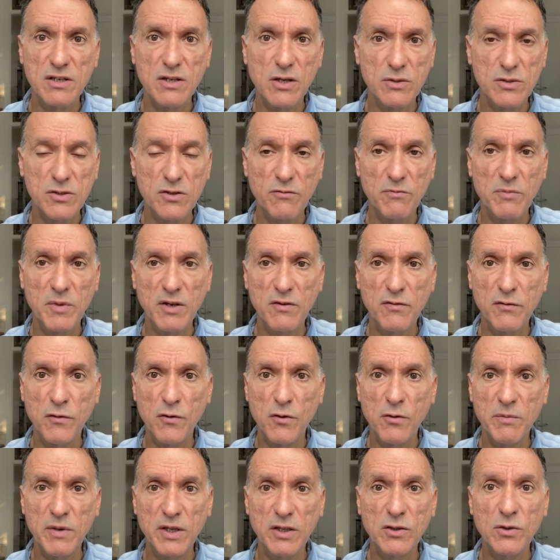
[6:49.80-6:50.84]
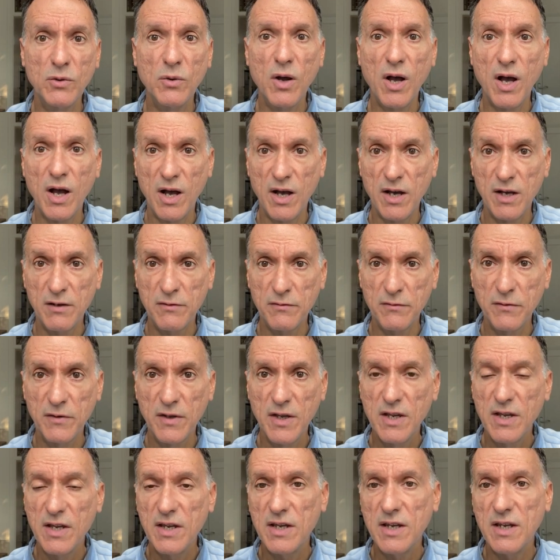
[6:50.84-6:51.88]
dose of metformin to half
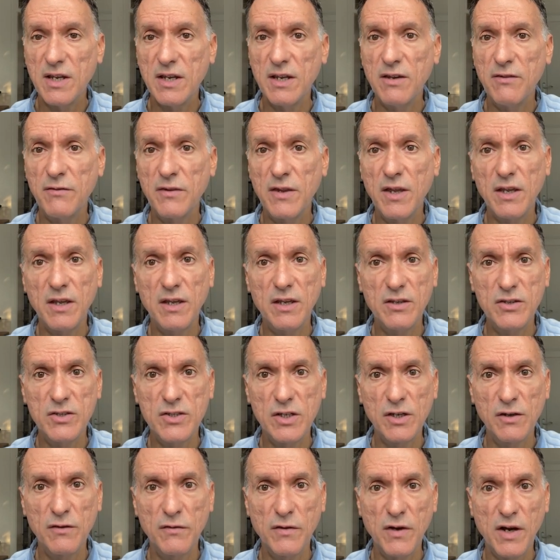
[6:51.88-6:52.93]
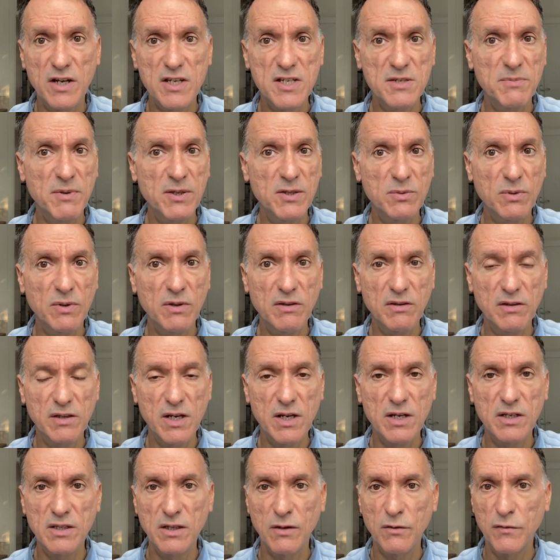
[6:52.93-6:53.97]
if the eGFR is between
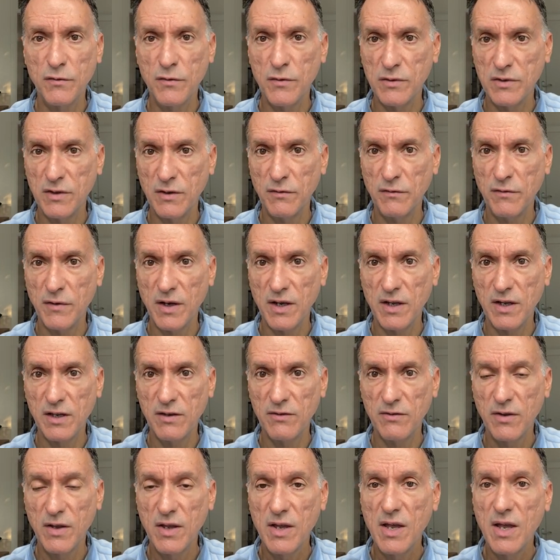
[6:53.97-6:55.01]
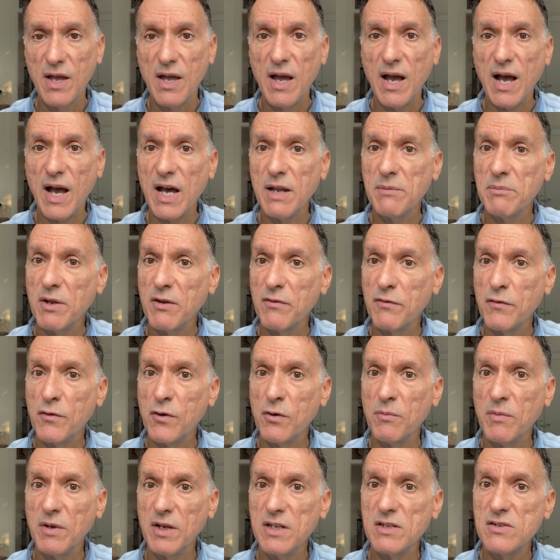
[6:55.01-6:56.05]
30 and 45, and
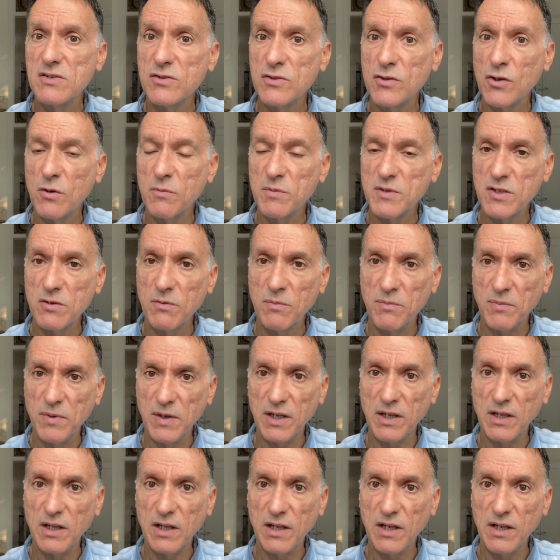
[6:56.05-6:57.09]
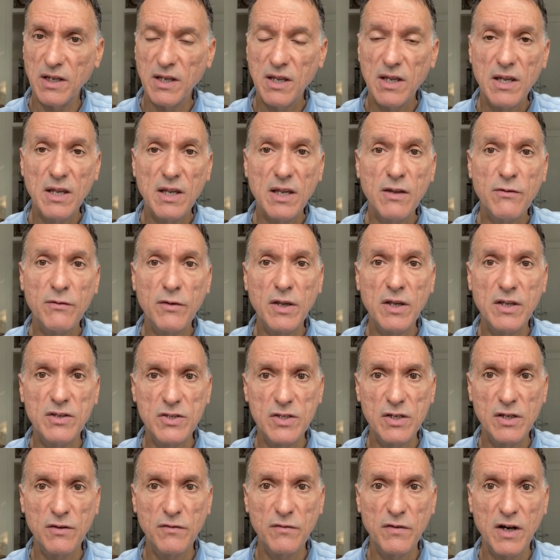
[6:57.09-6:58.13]
metformin is stopped completely if
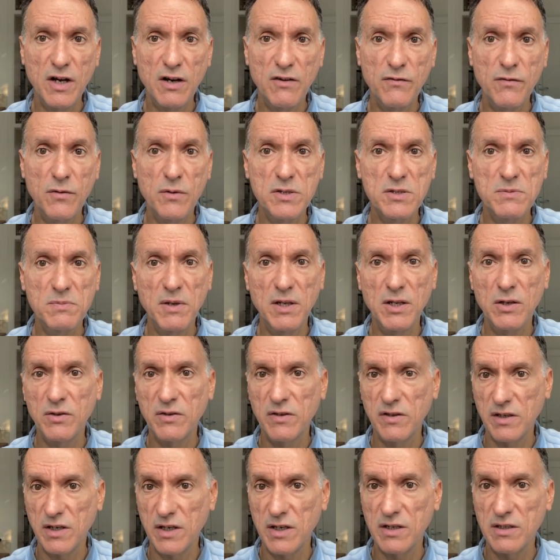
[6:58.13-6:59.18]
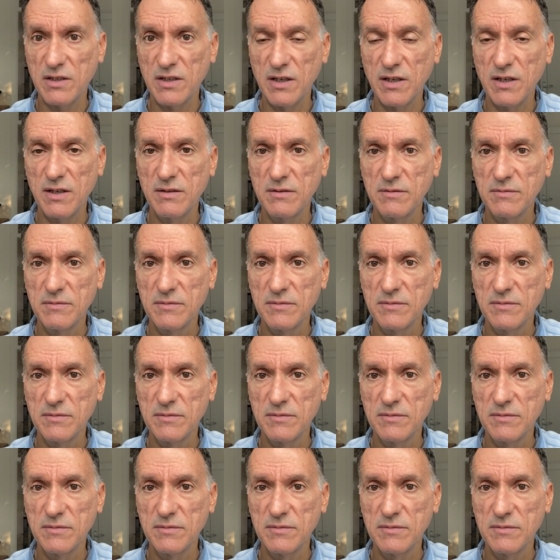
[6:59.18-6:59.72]
eGFR falls below 30.